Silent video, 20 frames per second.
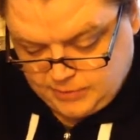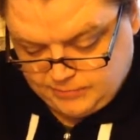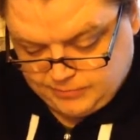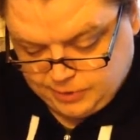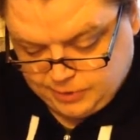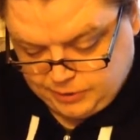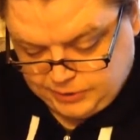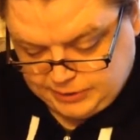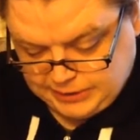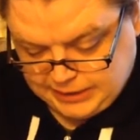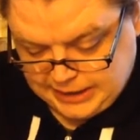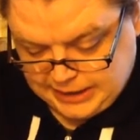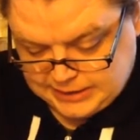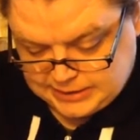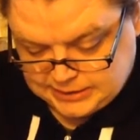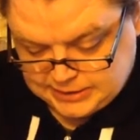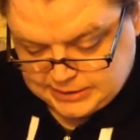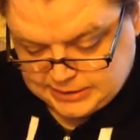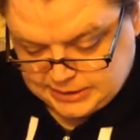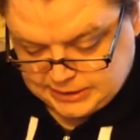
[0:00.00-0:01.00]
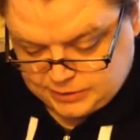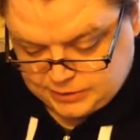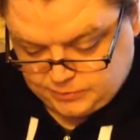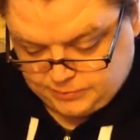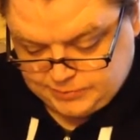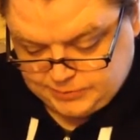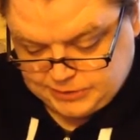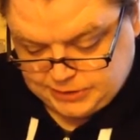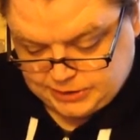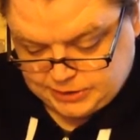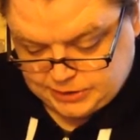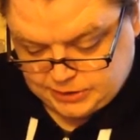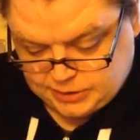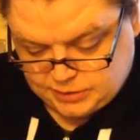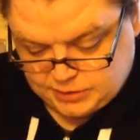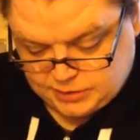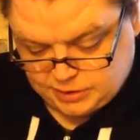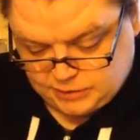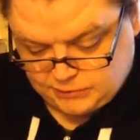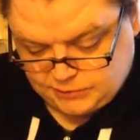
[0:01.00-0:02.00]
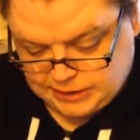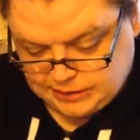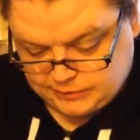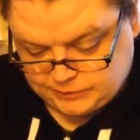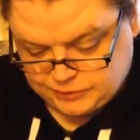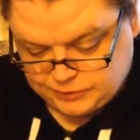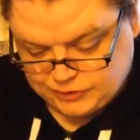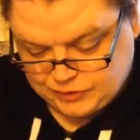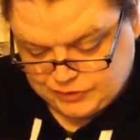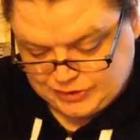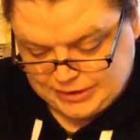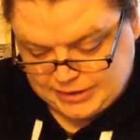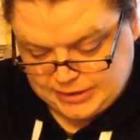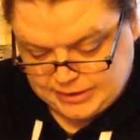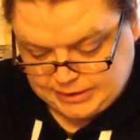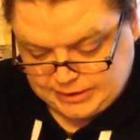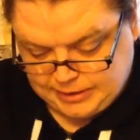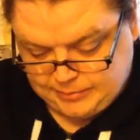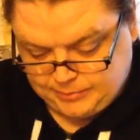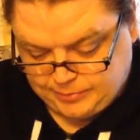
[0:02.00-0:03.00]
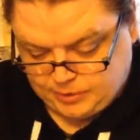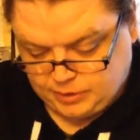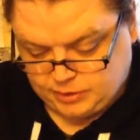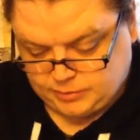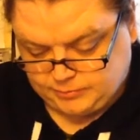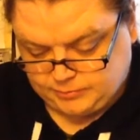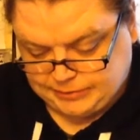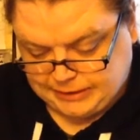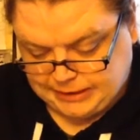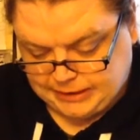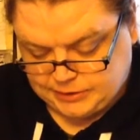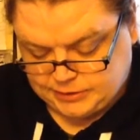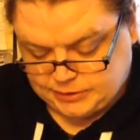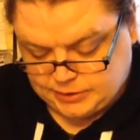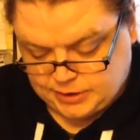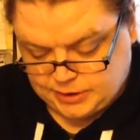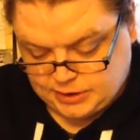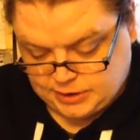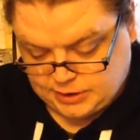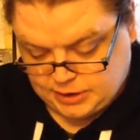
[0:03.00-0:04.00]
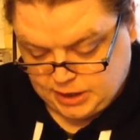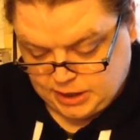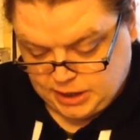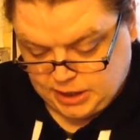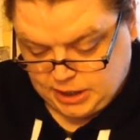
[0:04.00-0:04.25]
Both cases, they took positions around a strategically important planetoid